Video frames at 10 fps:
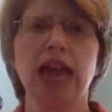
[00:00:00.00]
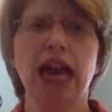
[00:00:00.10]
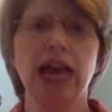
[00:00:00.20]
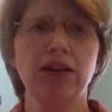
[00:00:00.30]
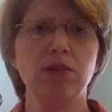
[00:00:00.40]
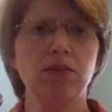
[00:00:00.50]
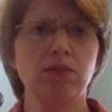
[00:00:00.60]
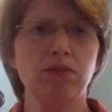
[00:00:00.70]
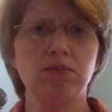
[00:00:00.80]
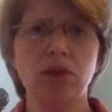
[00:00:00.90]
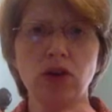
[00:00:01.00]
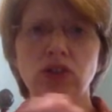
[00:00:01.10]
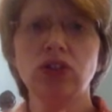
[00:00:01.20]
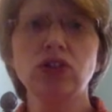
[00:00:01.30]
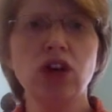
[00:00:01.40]
And
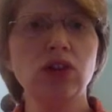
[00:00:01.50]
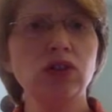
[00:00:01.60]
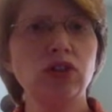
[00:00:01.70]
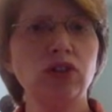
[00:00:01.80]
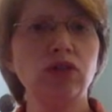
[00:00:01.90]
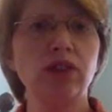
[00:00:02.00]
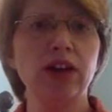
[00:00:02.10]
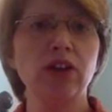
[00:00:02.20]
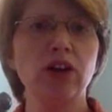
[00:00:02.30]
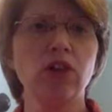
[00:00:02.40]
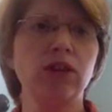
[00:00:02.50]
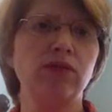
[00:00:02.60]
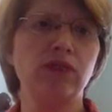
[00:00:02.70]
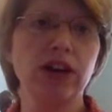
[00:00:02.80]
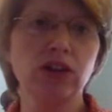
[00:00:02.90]
Moses goes to Pharaoh, and
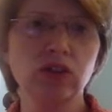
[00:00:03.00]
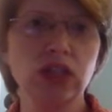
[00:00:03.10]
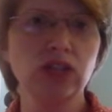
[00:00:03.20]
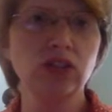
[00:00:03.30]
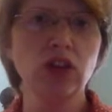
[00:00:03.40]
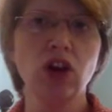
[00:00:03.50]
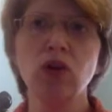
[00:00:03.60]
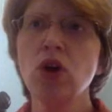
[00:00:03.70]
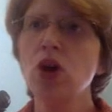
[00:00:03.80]
Pharaoh says no.